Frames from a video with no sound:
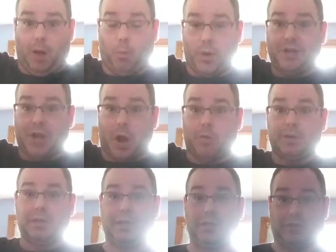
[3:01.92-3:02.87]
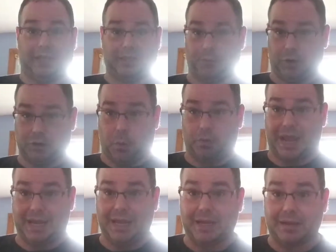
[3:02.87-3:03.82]
window so that the birds won't
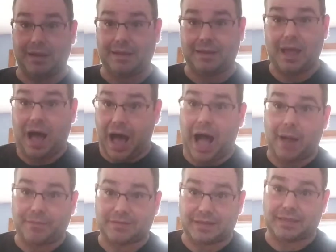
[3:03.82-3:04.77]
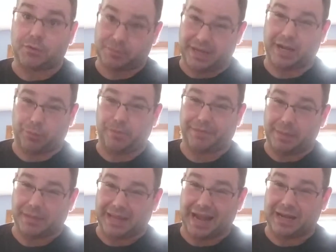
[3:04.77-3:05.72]
get in. Obviously, there was plenty of room for
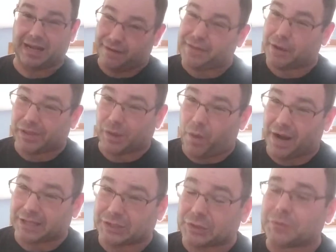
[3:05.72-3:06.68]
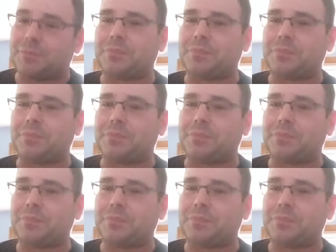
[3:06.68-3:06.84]
them to get in if they really wanted to.